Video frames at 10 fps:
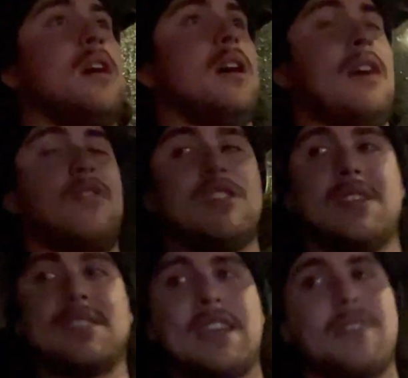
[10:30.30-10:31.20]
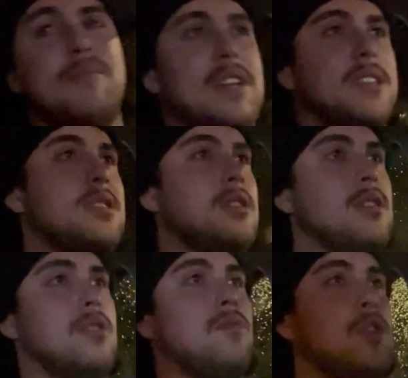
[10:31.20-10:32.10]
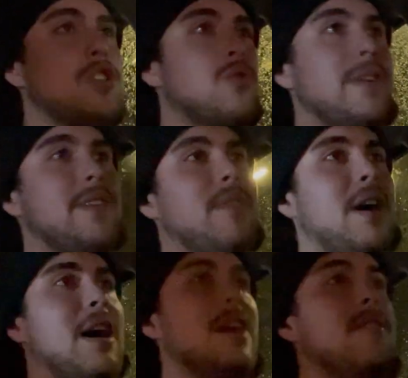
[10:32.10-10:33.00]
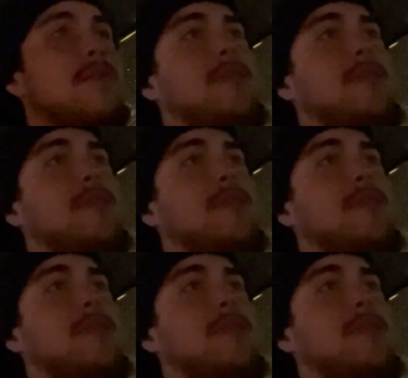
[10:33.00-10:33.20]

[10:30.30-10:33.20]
ever since I committed to 125,